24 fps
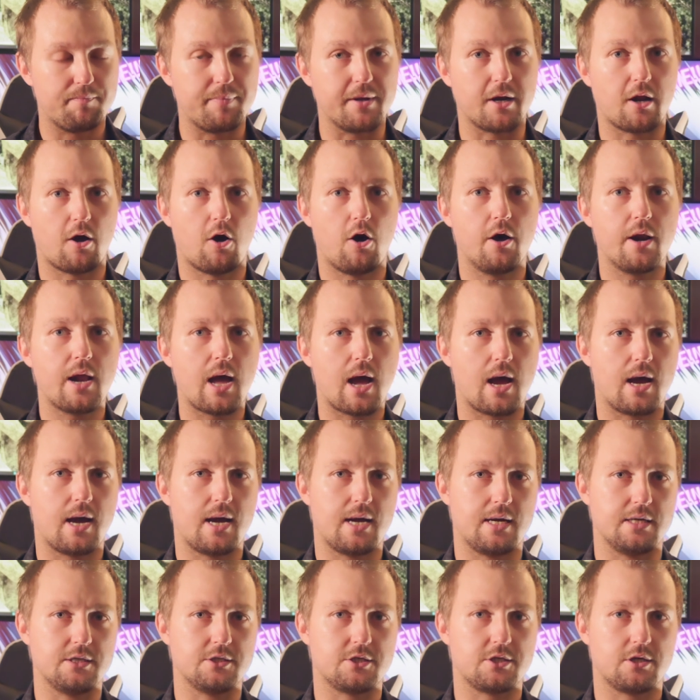But on a
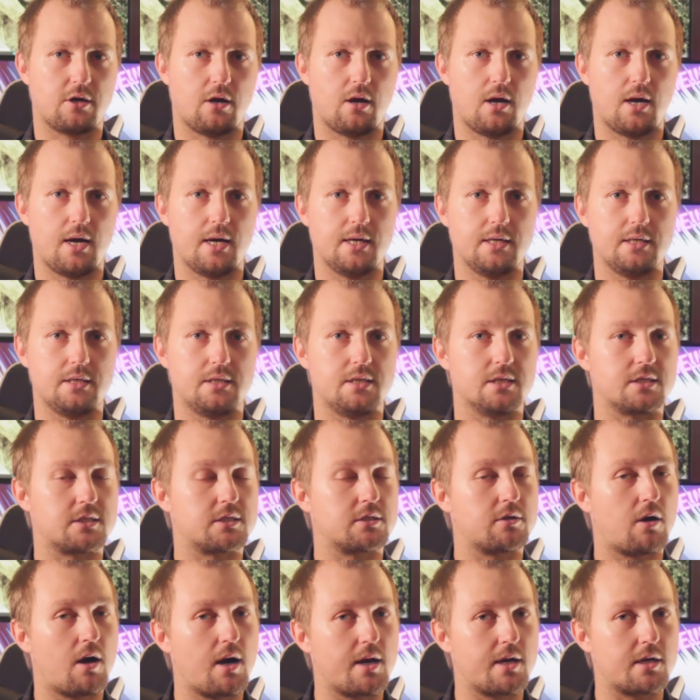hunch, I
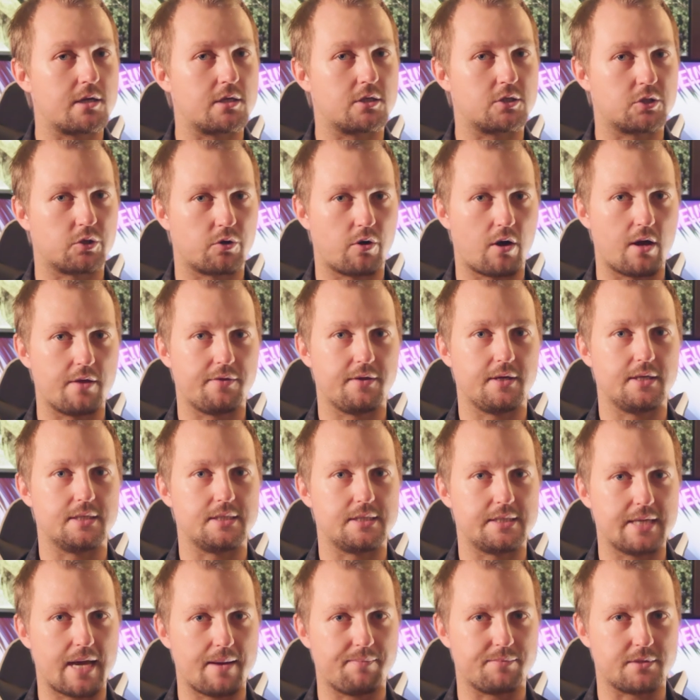decided to try the
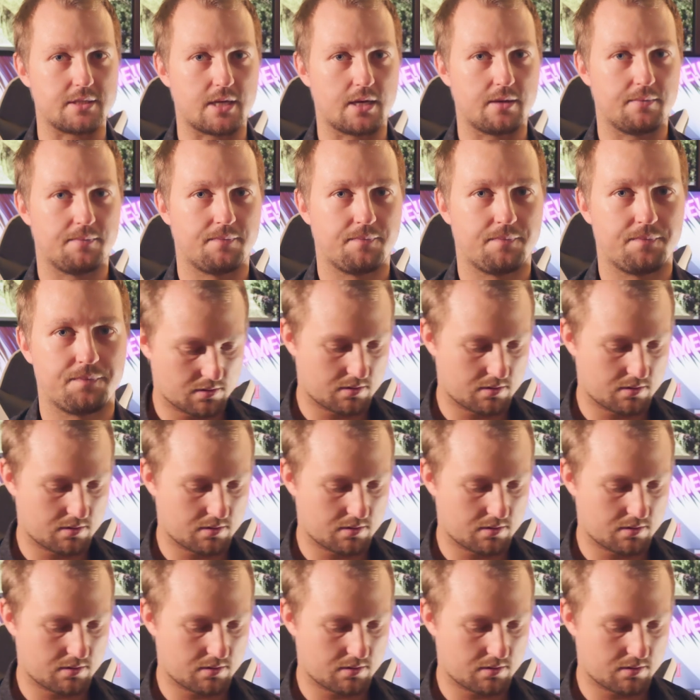adapter.